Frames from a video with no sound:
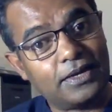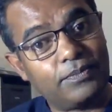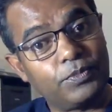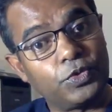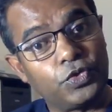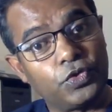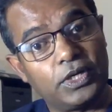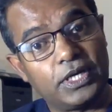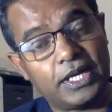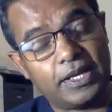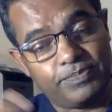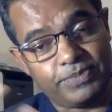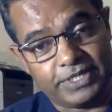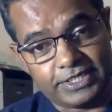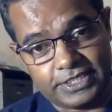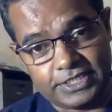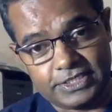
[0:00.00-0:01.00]
your
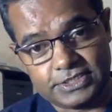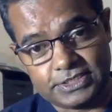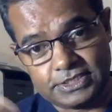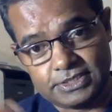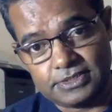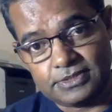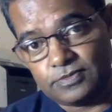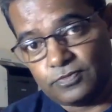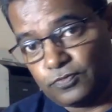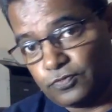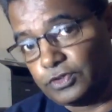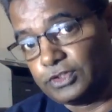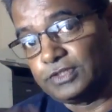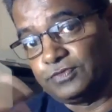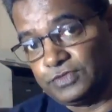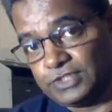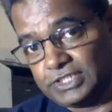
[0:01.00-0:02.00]
application
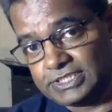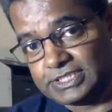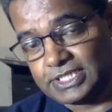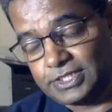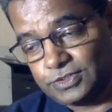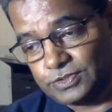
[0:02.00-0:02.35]
for the visa